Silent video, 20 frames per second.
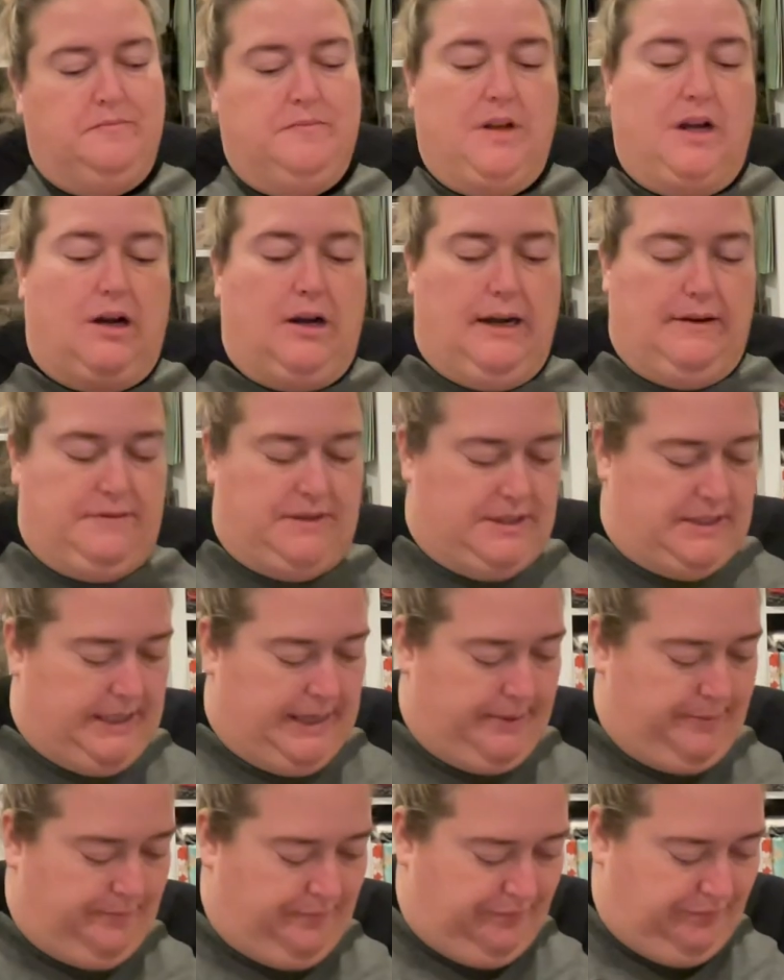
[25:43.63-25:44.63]
I'll have to
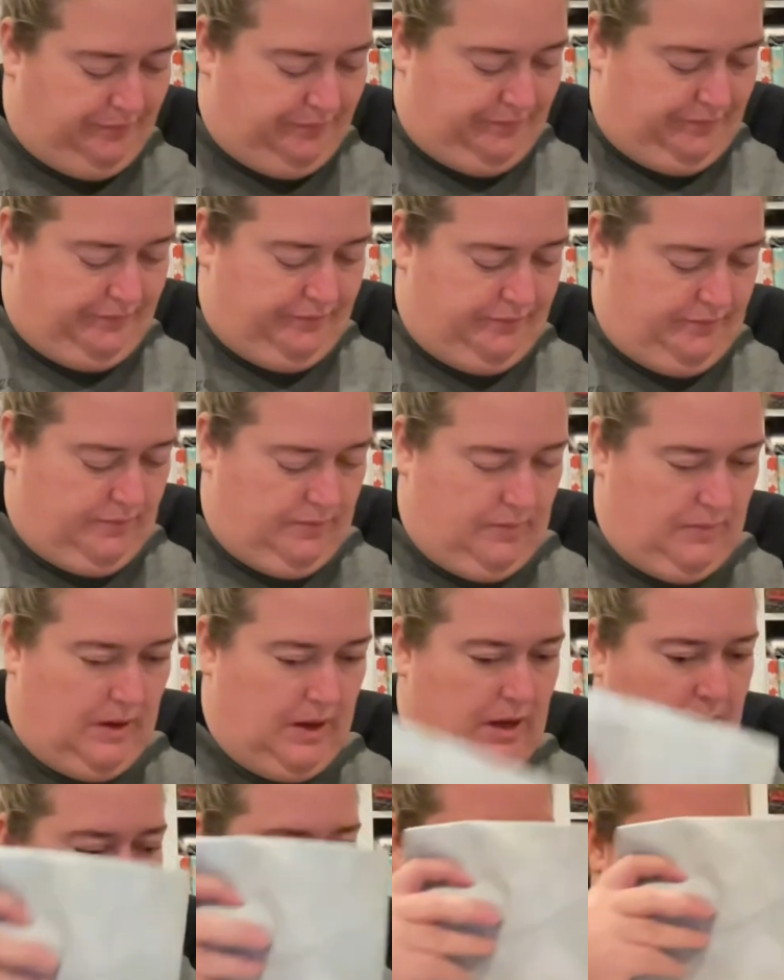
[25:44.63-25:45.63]
see,
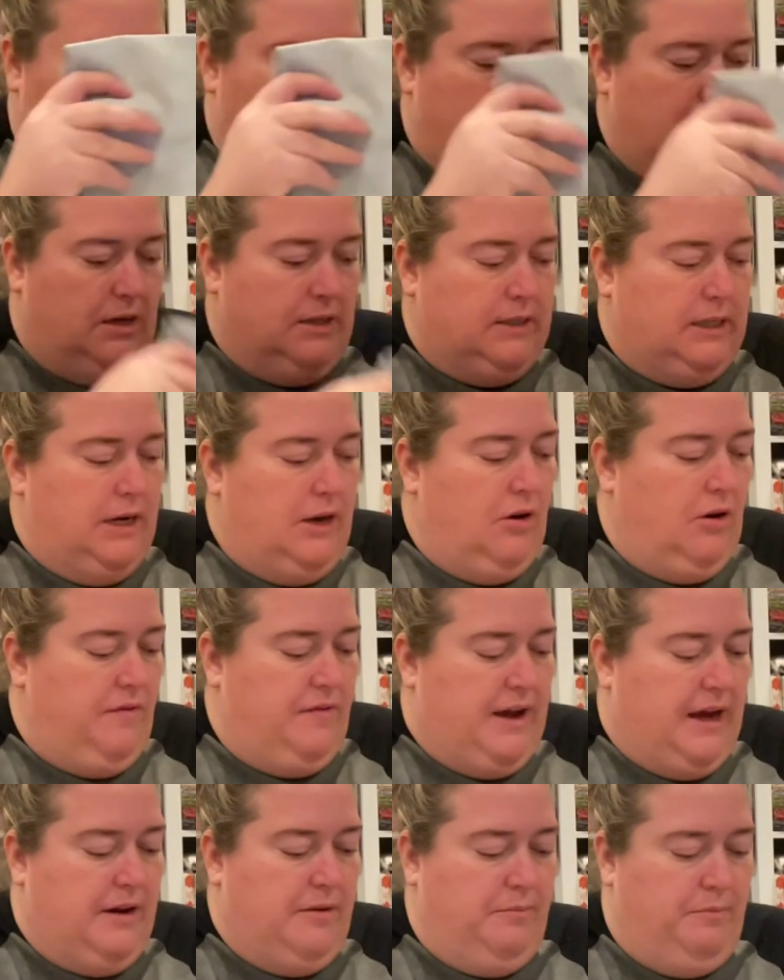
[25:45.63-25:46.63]
because I know I've
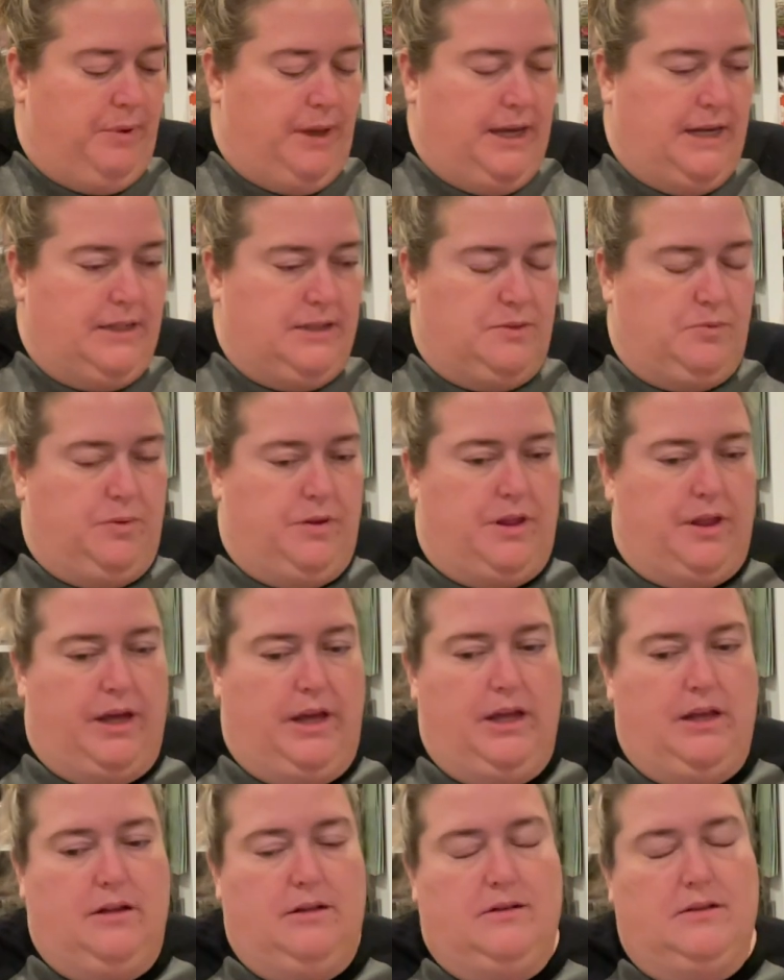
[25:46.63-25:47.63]
gotten beads with
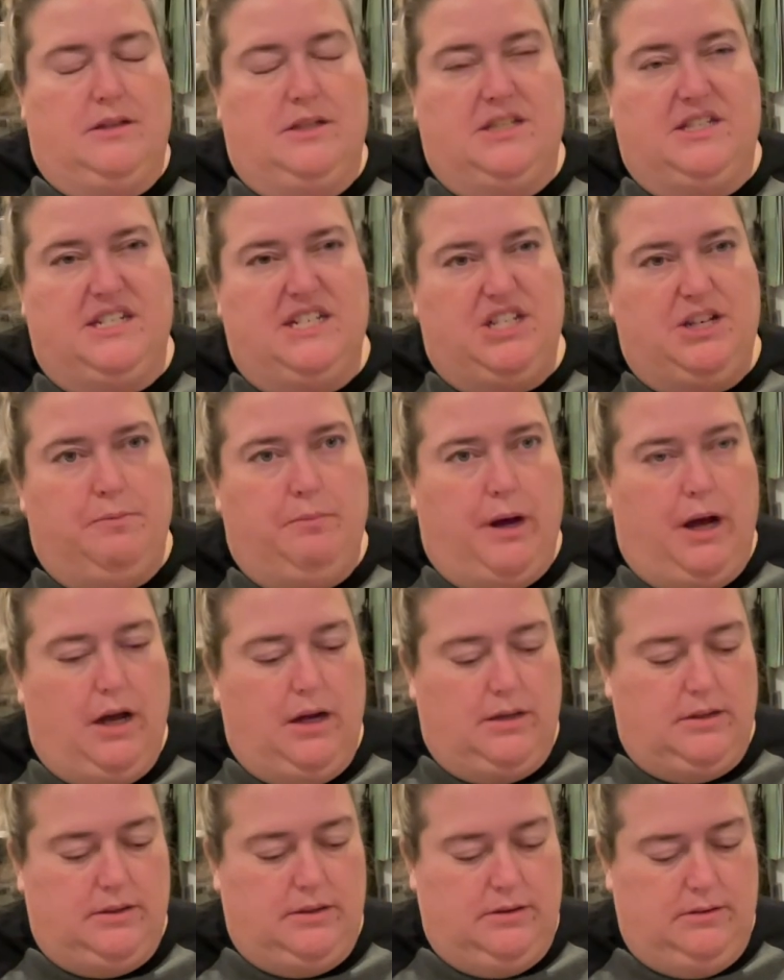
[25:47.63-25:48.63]
like the stitchy
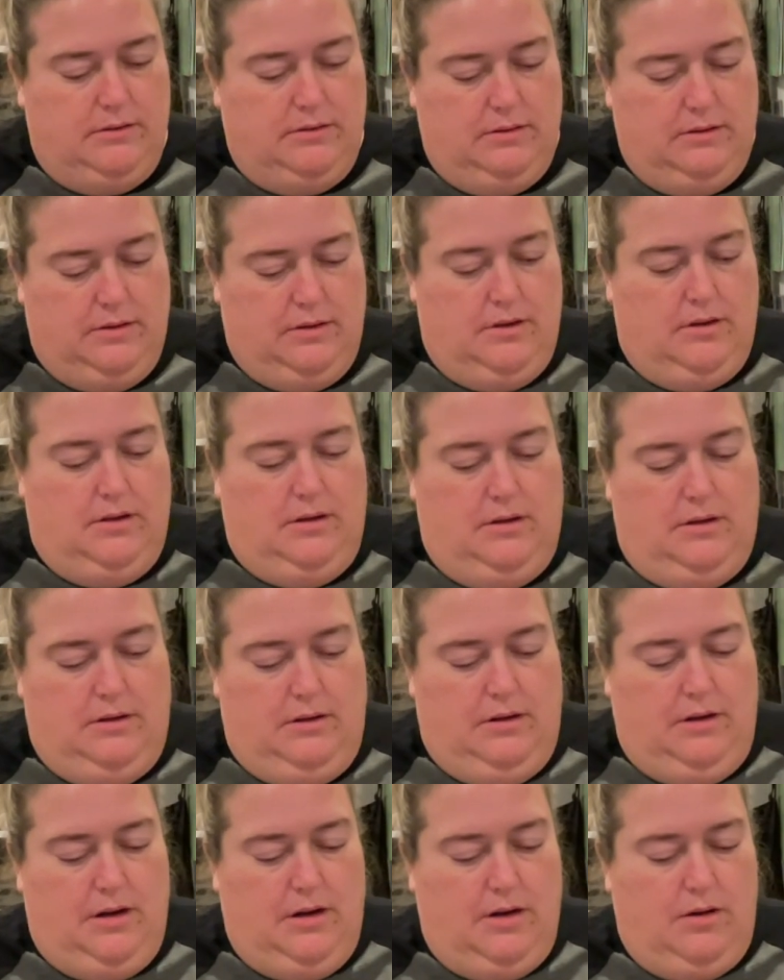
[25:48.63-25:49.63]
box.
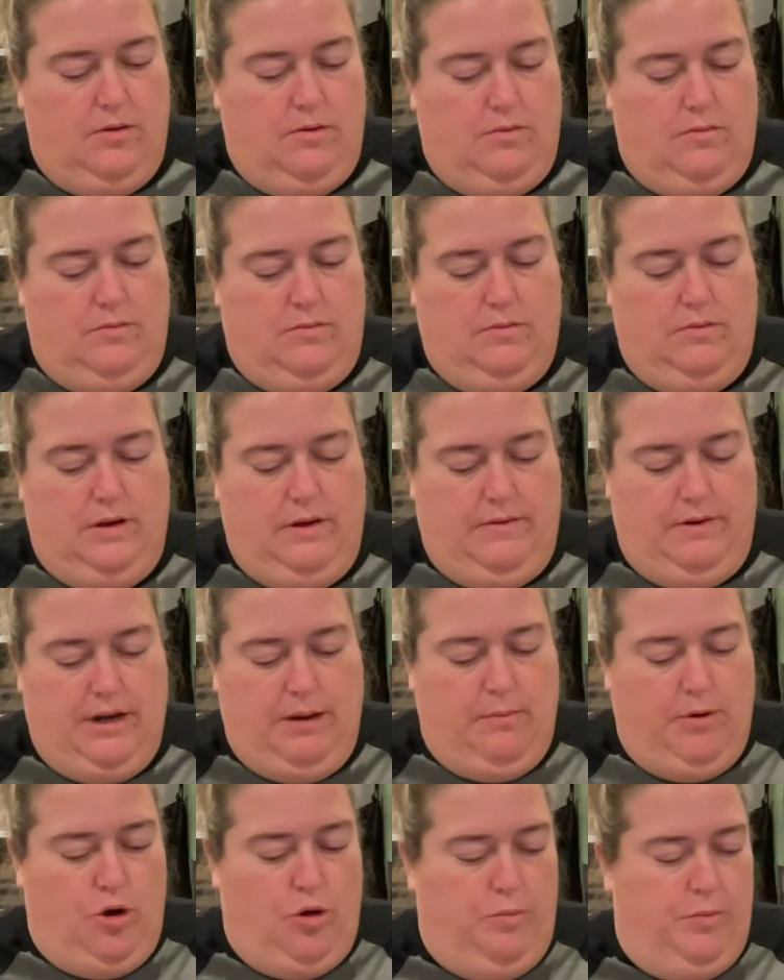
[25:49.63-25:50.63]
You know, every
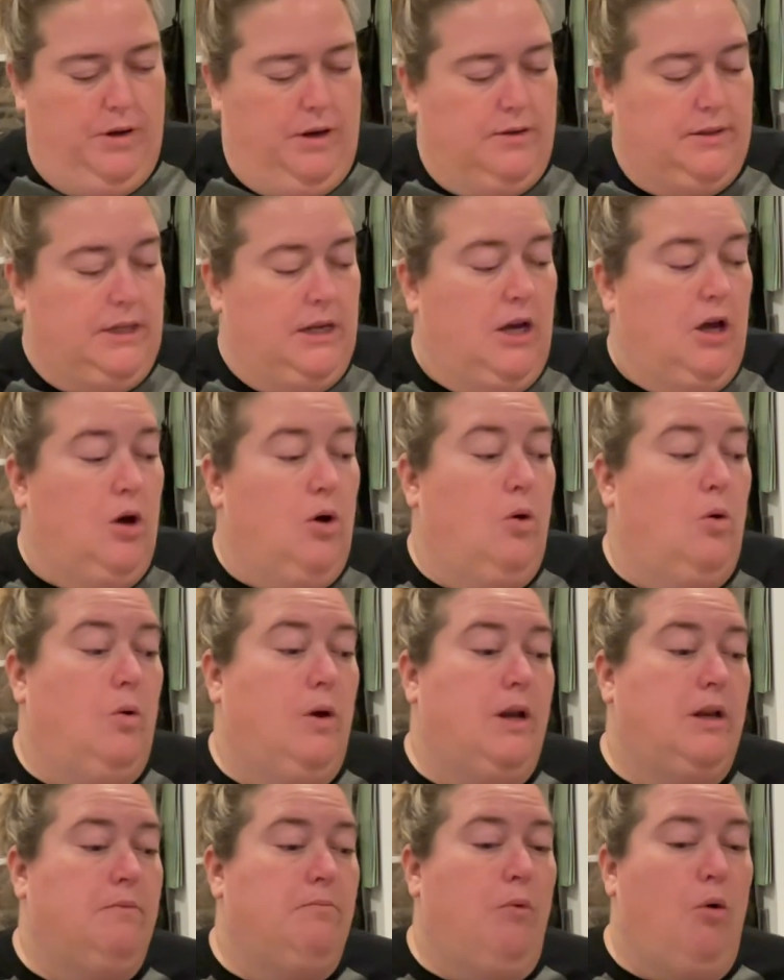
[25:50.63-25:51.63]
time I open it, I was like, oh, I
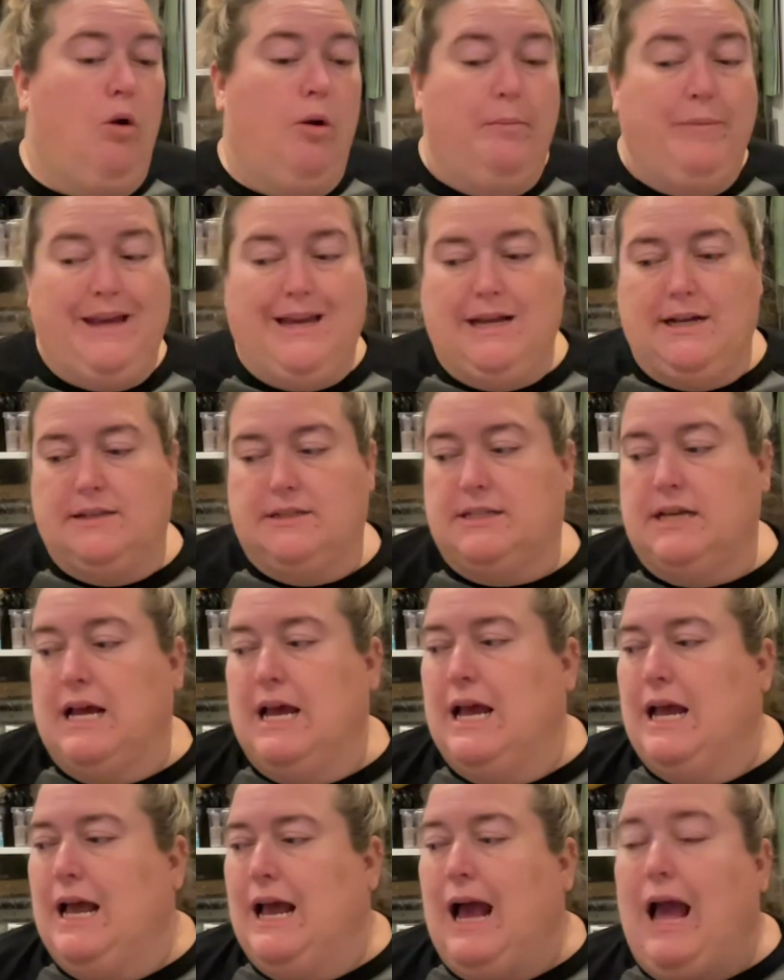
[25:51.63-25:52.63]
need more beads.
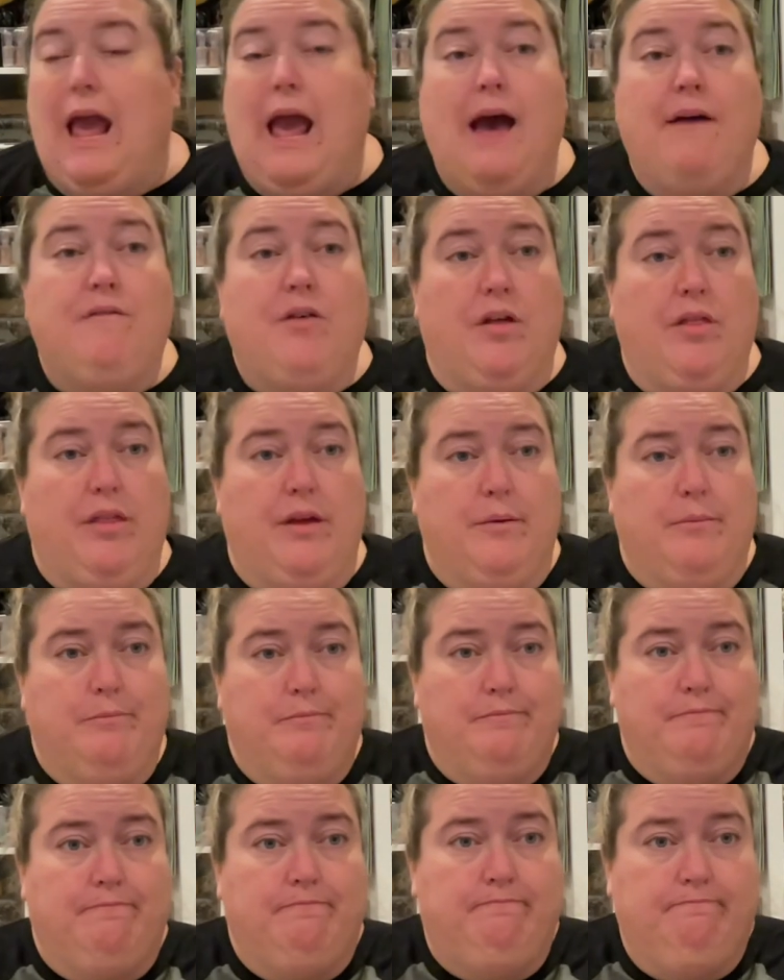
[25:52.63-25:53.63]
I have all them
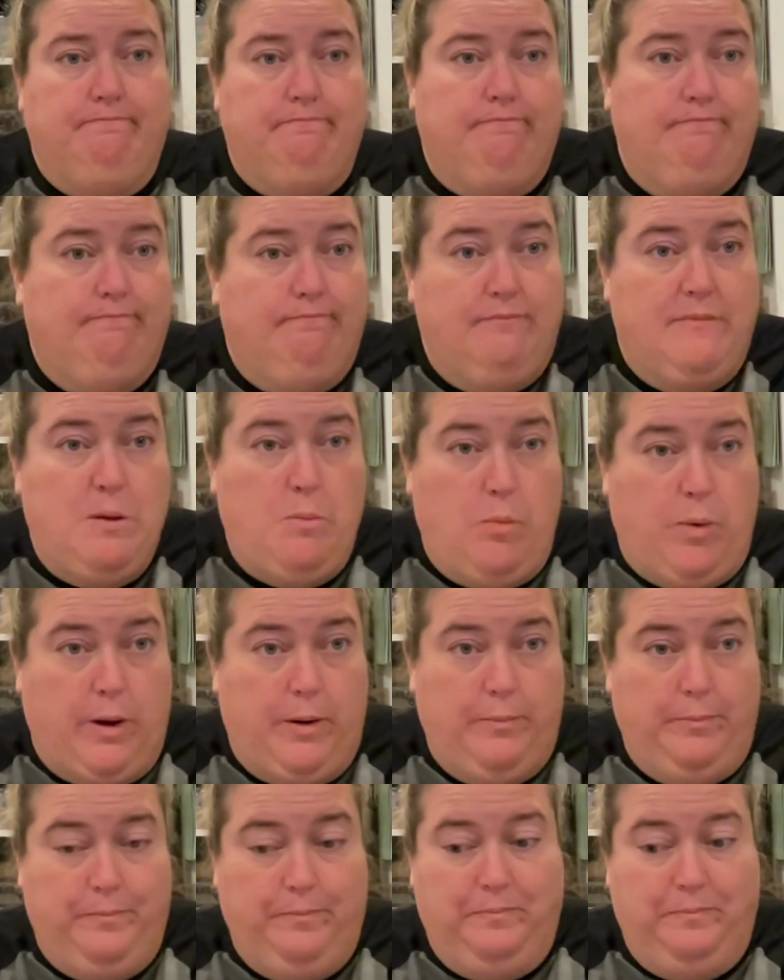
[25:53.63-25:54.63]
somewhere.